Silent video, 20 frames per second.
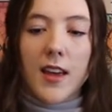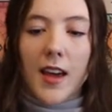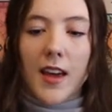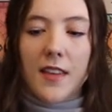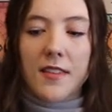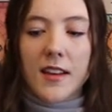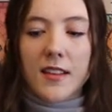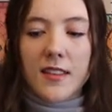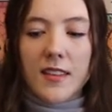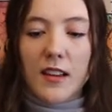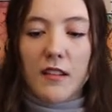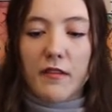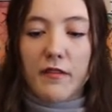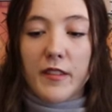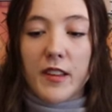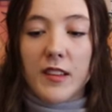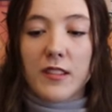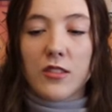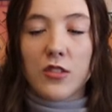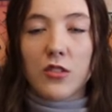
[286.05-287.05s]
and that's like
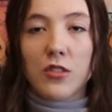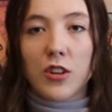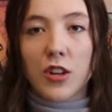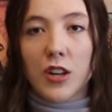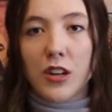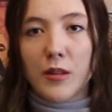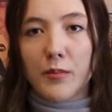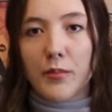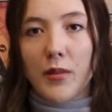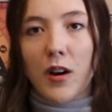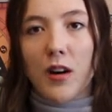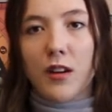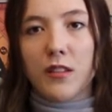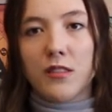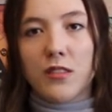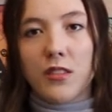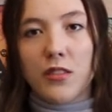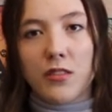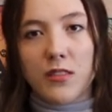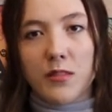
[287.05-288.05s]
physical hurt, but
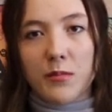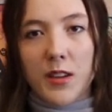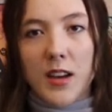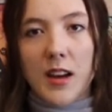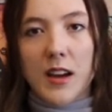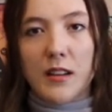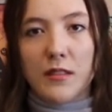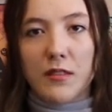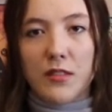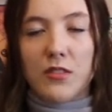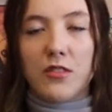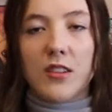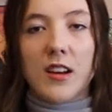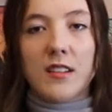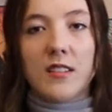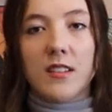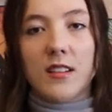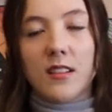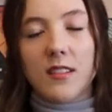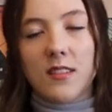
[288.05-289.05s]
also some kind of
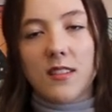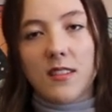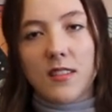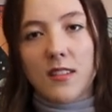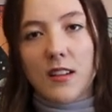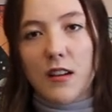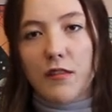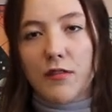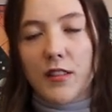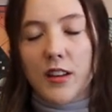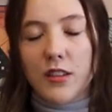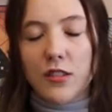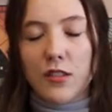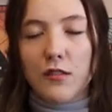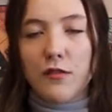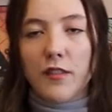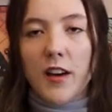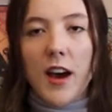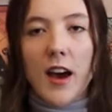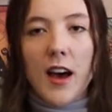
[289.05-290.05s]
stresses and stuff that
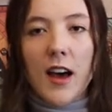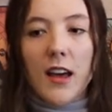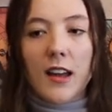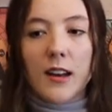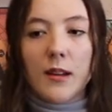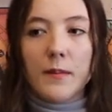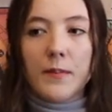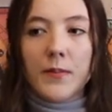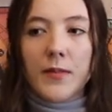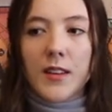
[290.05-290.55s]
you've had,